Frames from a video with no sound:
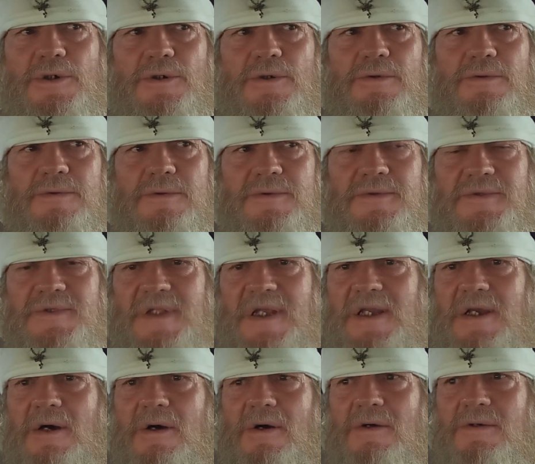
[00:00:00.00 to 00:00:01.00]
know,
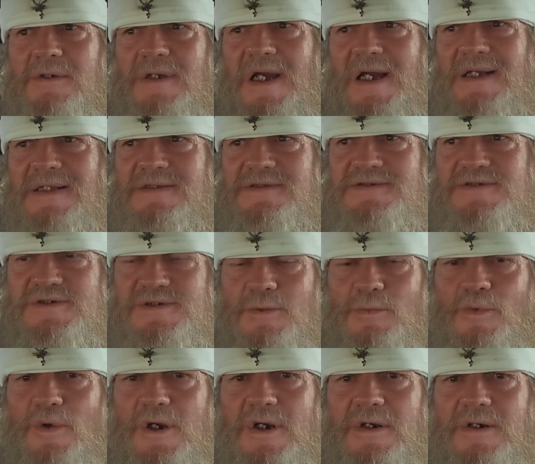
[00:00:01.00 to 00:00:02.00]
they all got,
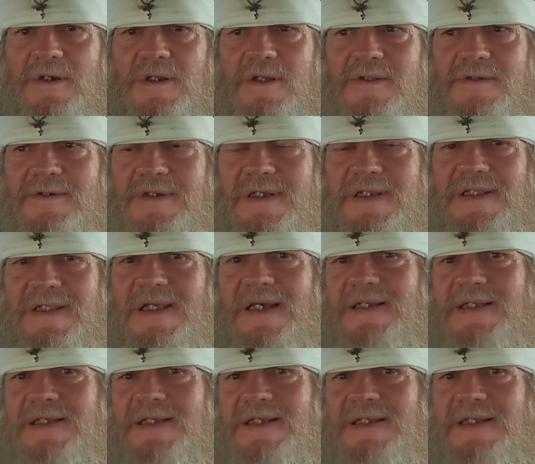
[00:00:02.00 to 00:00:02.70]
some way or another, he